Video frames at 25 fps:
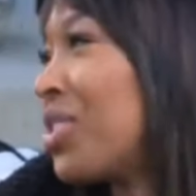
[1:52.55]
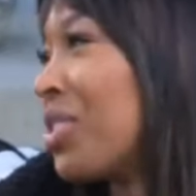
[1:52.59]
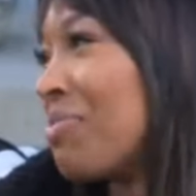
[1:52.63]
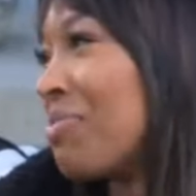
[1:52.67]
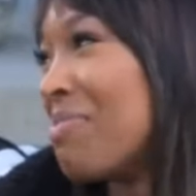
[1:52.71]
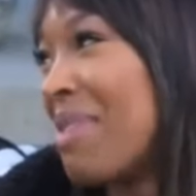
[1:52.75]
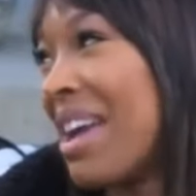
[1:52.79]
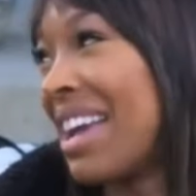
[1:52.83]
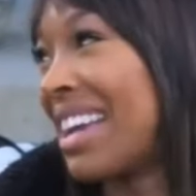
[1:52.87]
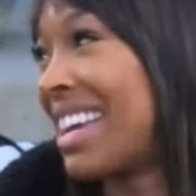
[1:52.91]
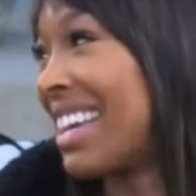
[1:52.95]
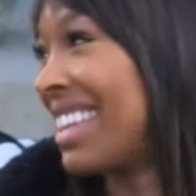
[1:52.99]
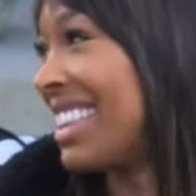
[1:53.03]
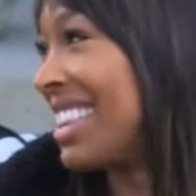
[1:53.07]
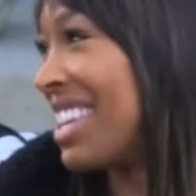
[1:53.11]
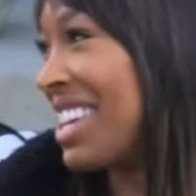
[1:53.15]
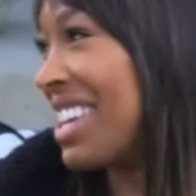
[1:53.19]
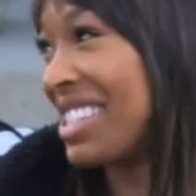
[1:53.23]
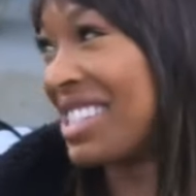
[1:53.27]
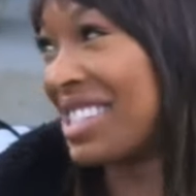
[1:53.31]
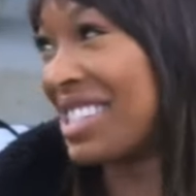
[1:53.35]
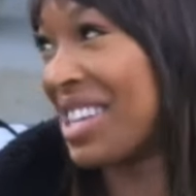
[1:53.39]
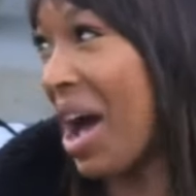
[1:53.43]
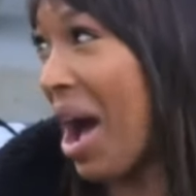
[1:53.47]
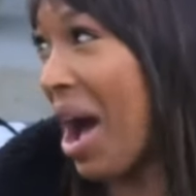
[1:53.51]
you're making this
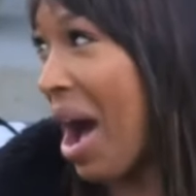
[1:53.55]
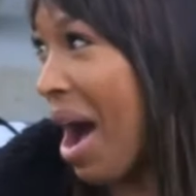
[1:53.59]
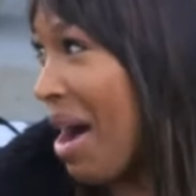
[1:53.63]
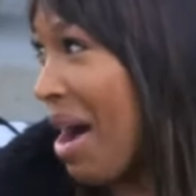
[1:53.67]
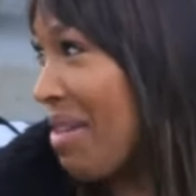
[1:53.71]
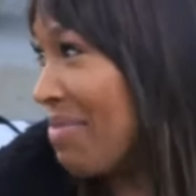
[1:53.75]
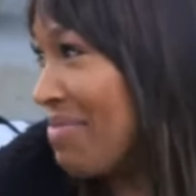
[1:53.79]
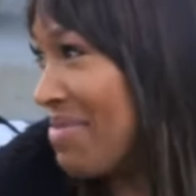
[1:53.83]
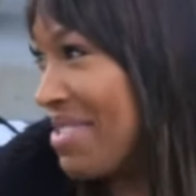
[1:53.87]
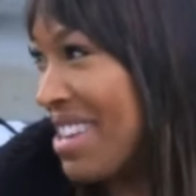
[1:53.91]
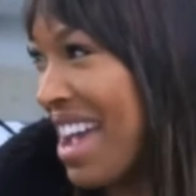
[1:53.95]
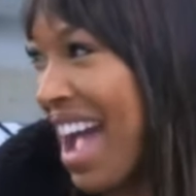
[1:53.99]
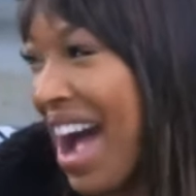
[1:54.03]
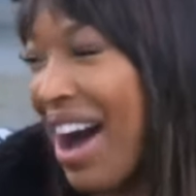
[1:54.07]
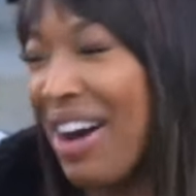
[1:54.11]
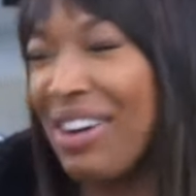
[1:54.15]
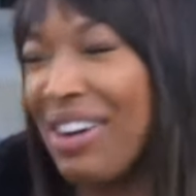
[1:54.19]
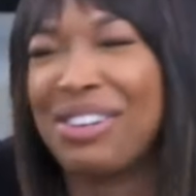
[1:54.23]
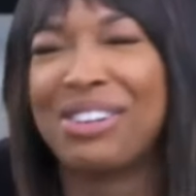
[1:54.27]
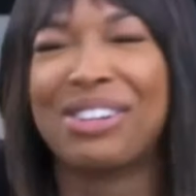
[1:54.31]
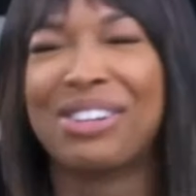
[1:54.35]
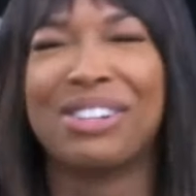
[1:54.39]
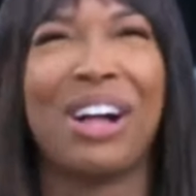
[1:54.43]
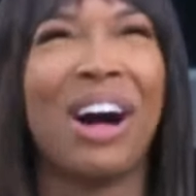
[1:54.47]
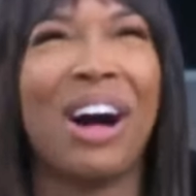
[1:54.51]
up. I'm
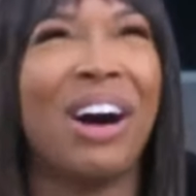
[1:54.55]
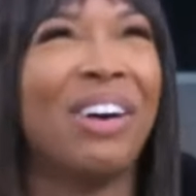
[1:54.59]
not,